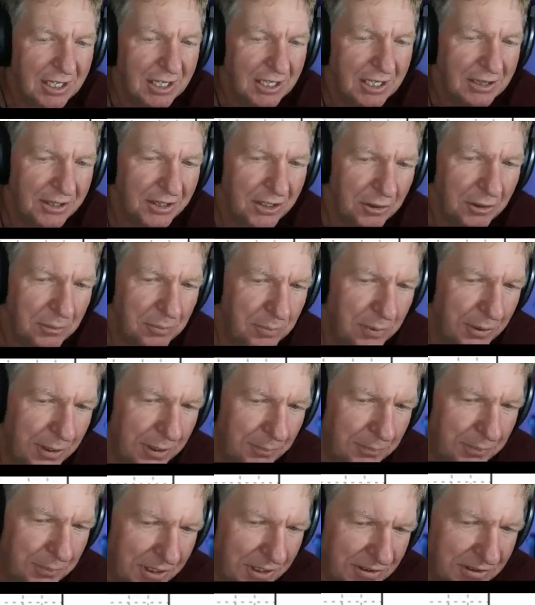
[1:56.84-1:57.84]
Little
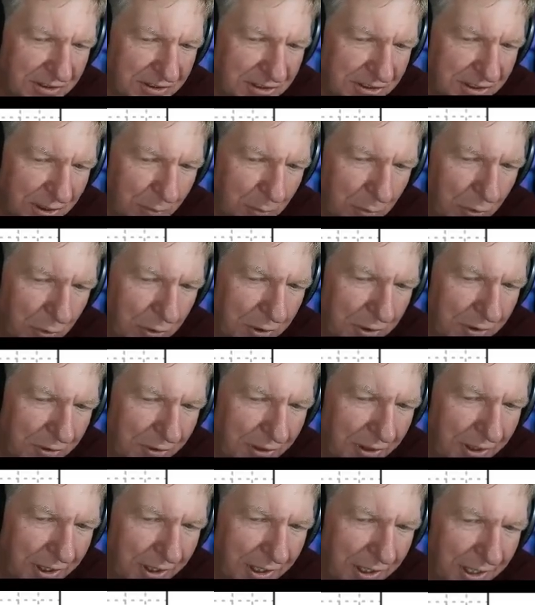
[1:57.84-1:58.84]
bump here somewhere in
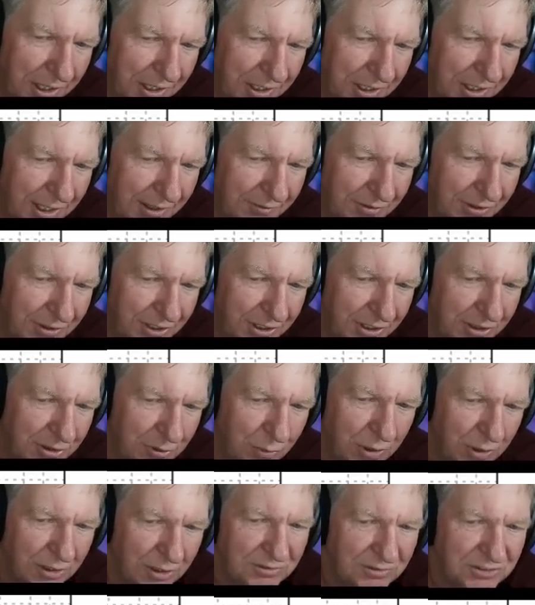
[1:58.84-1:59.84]
the 11 to 12